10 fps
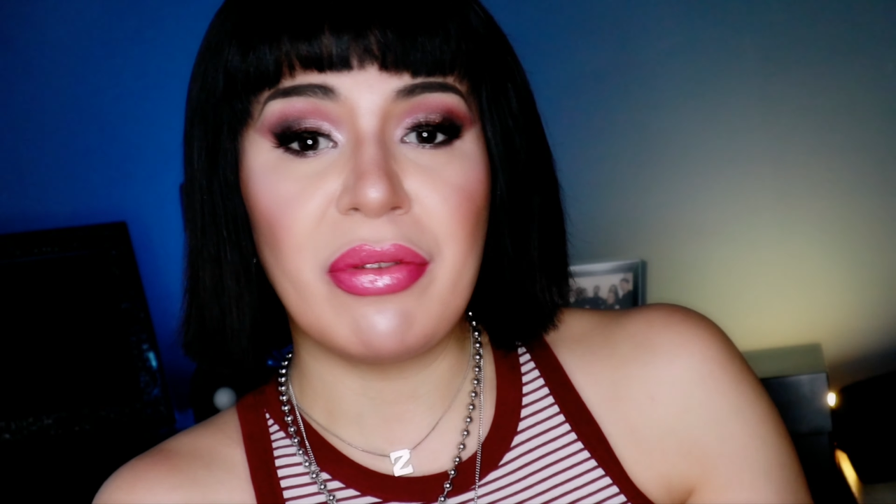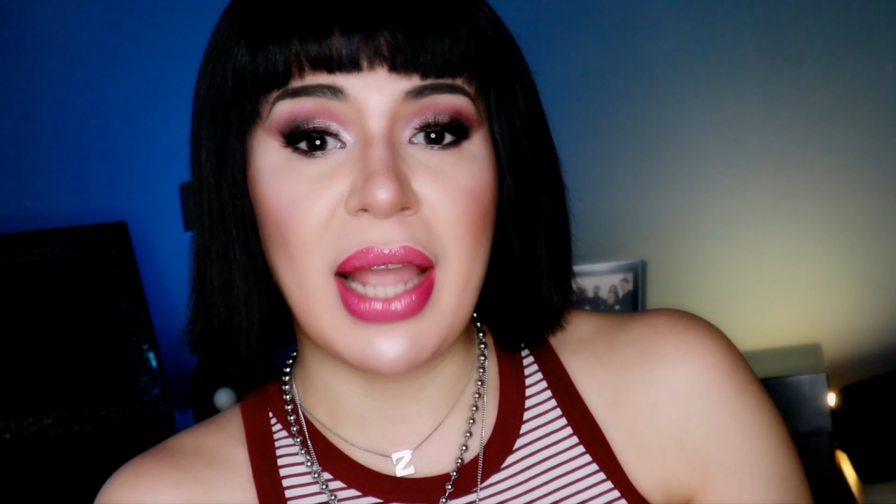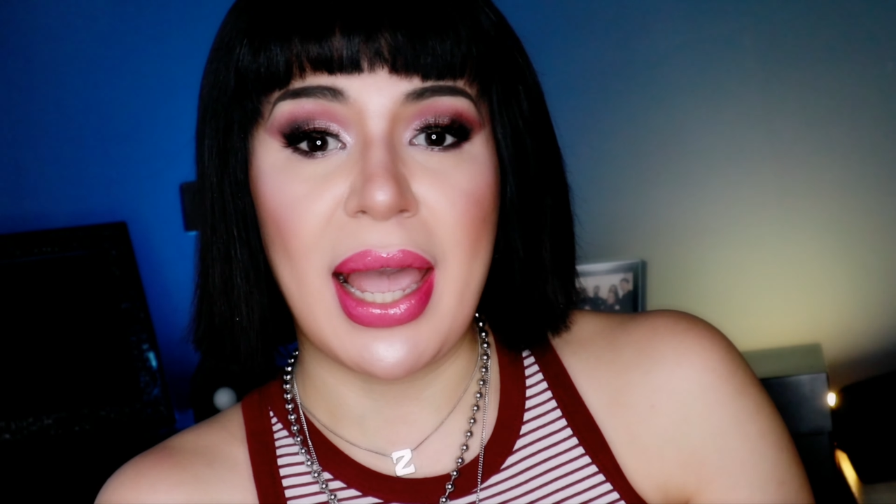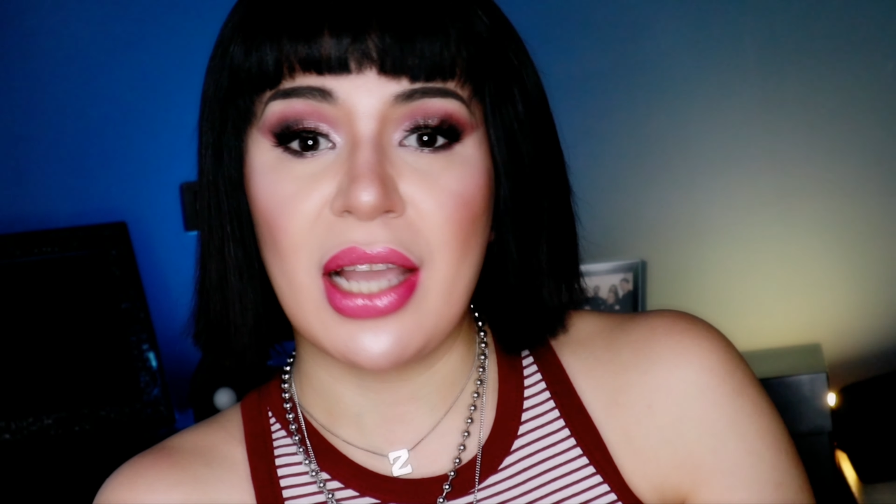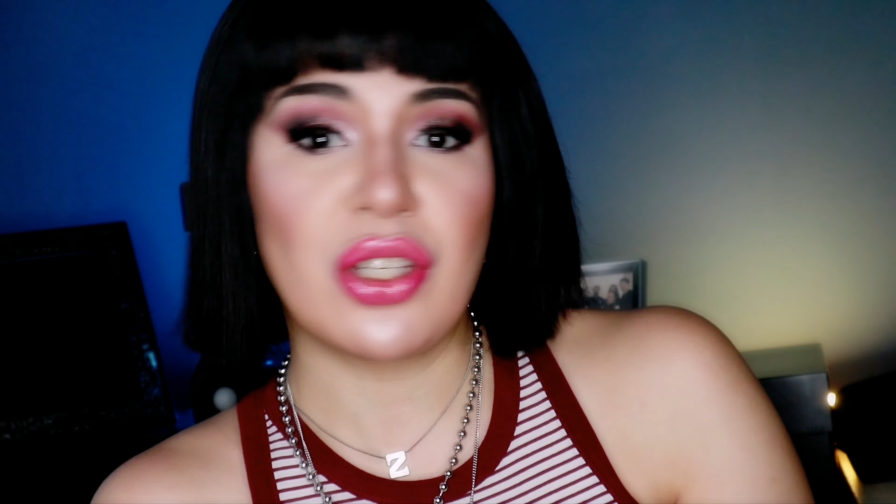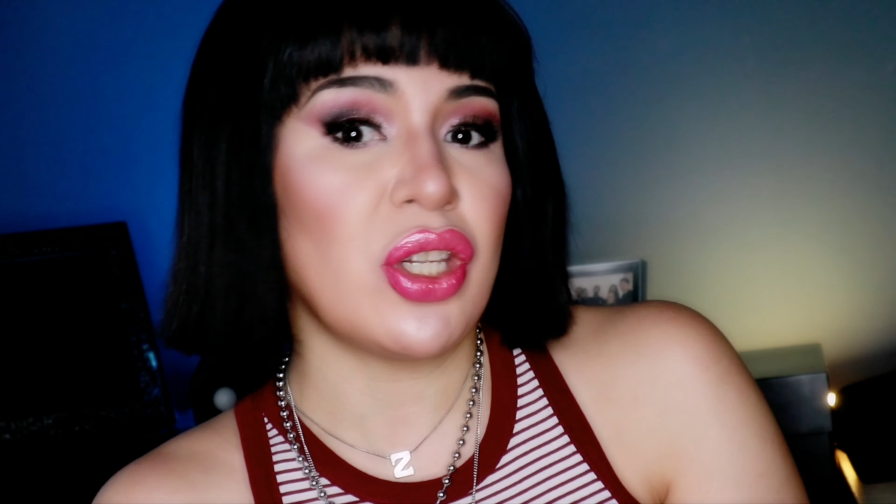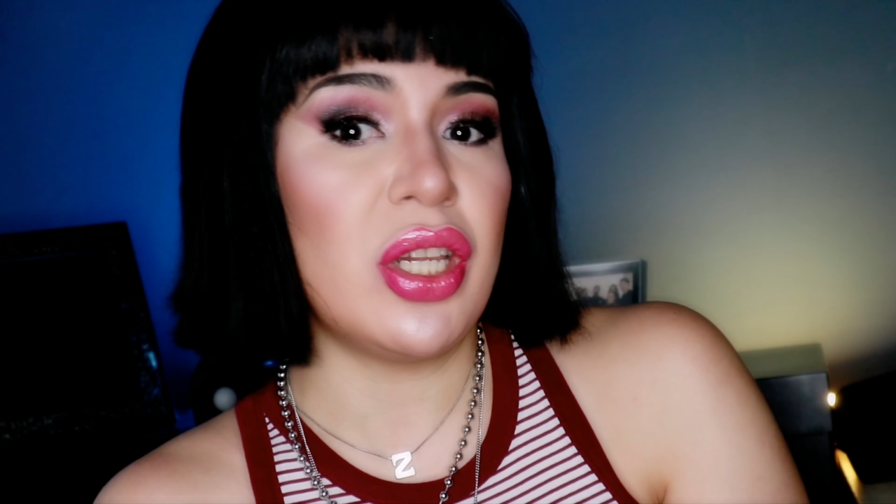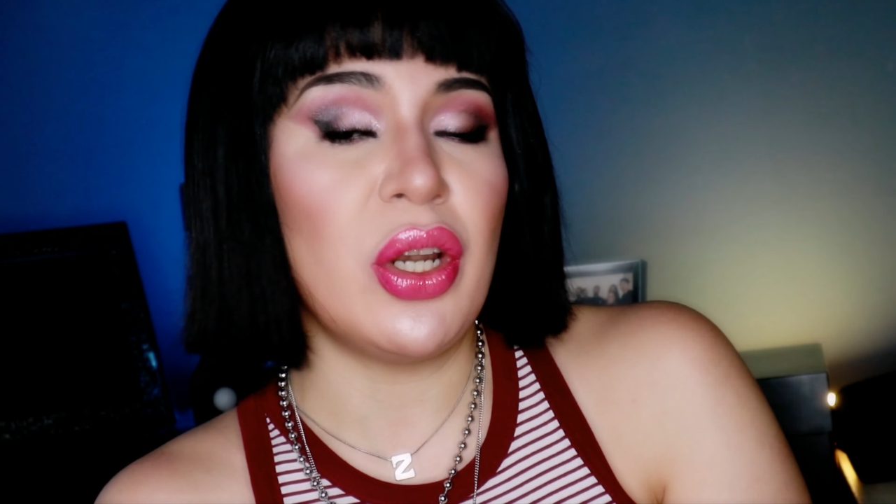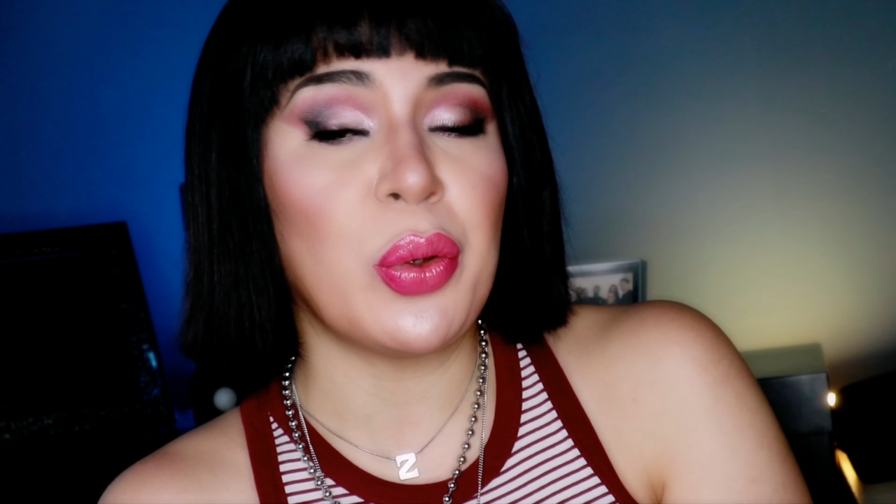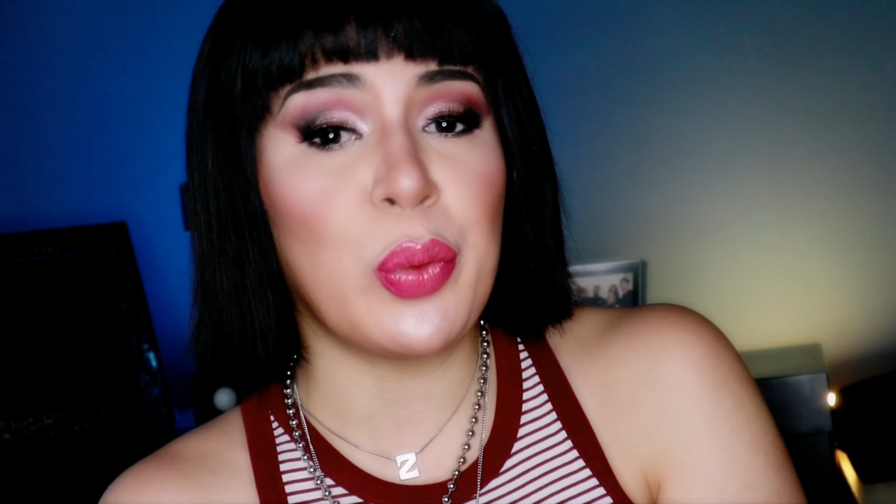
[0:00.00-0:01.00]

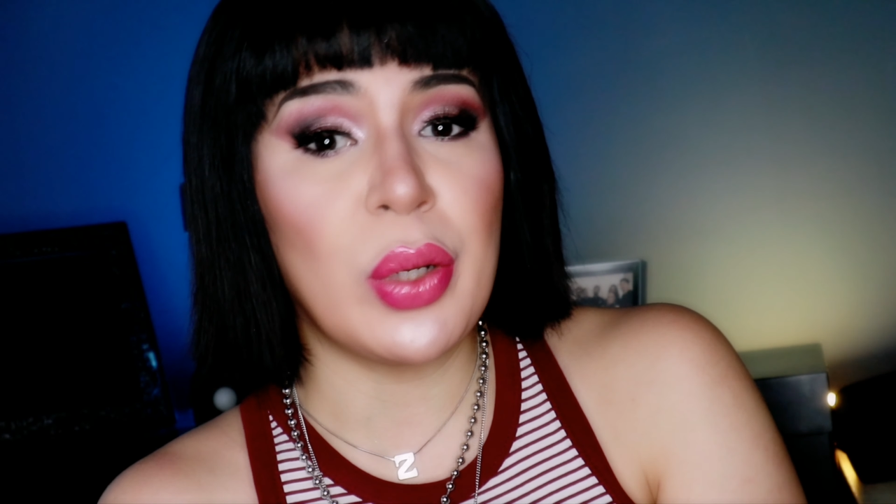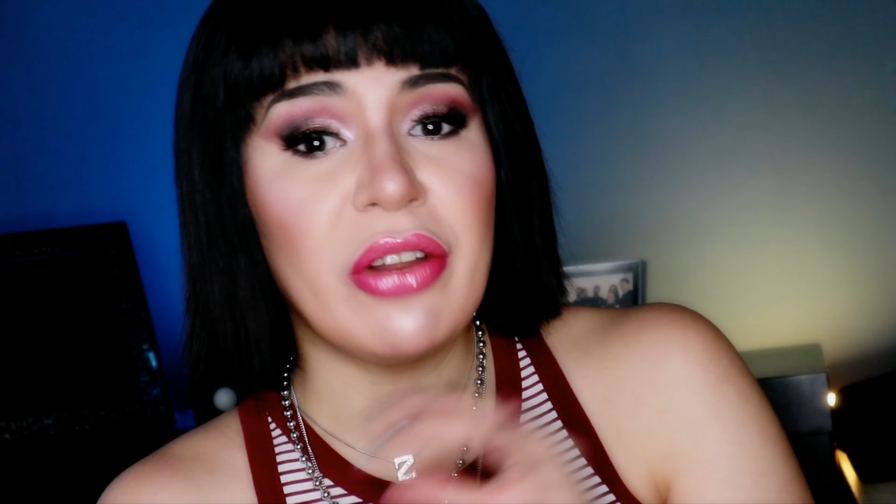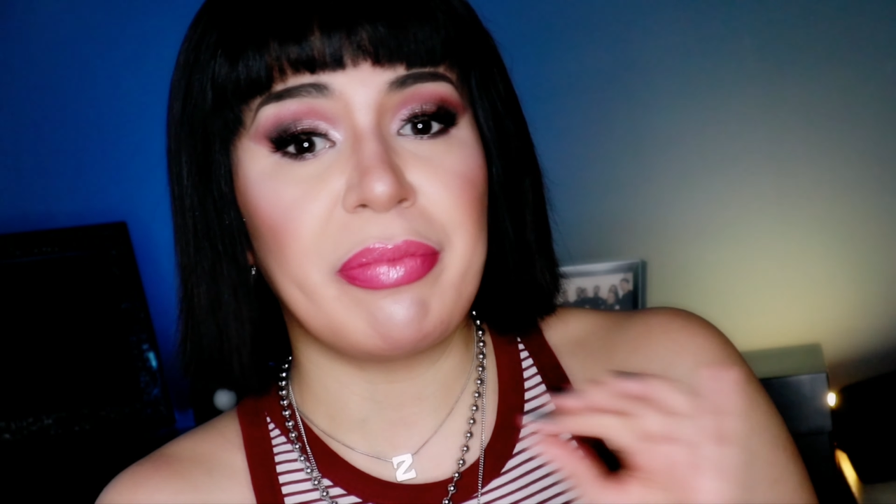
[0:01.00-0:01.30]
reaction or one